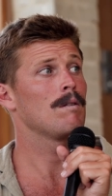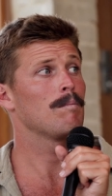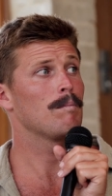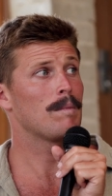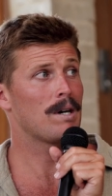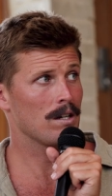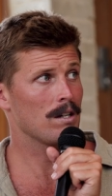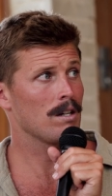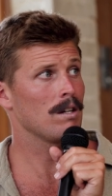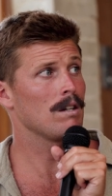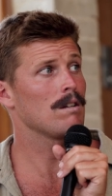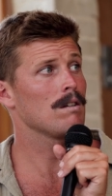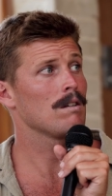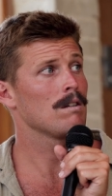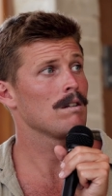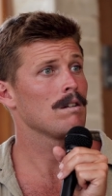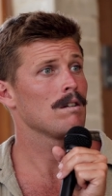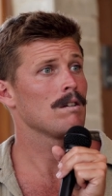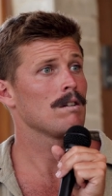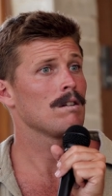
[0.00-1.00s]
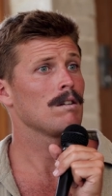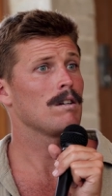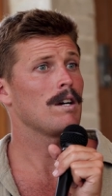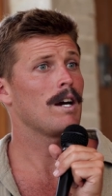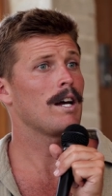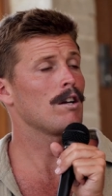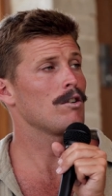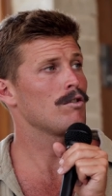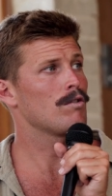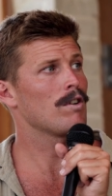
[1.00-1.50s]
market mm.
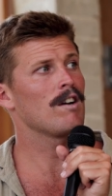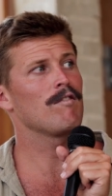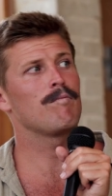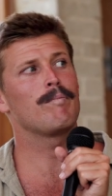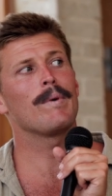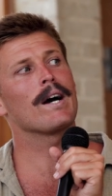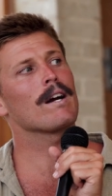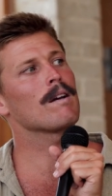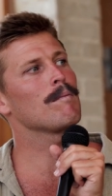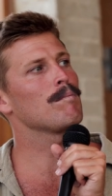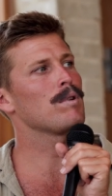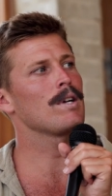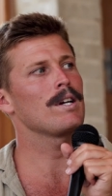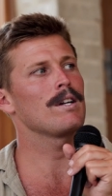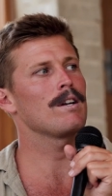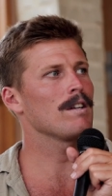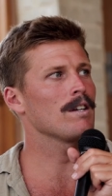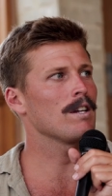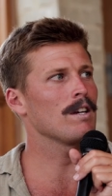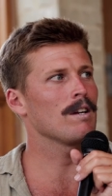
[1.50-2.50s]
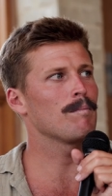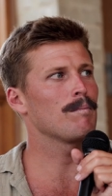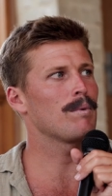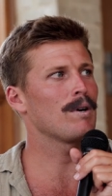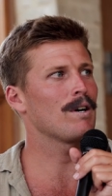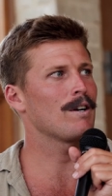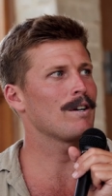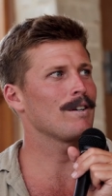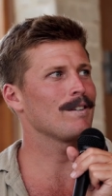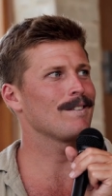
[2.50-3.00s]
and I'd drive back and play another gig in
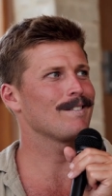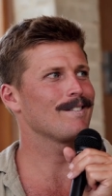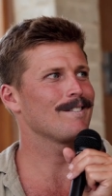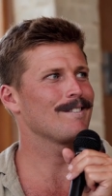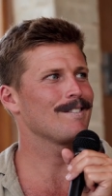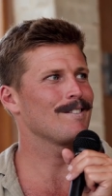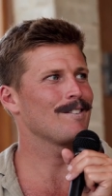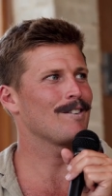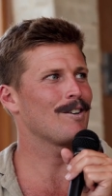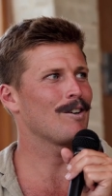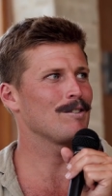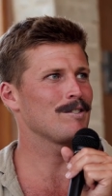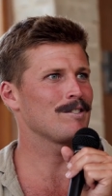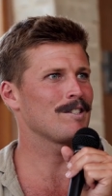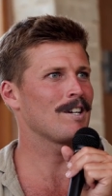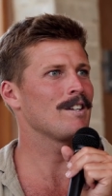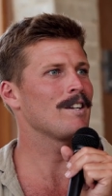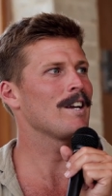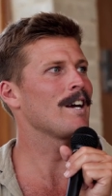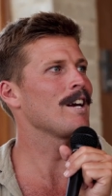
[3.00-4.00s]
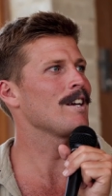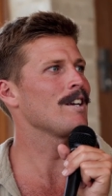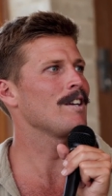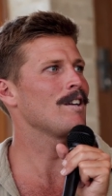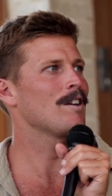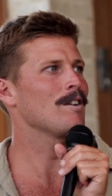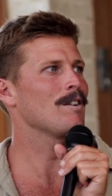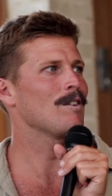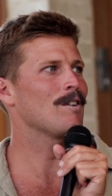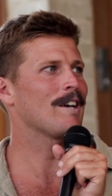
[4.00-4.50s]
Byron yeah. on Sunday.
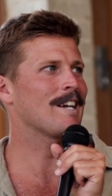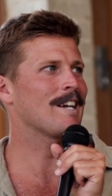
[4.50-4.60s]
You know,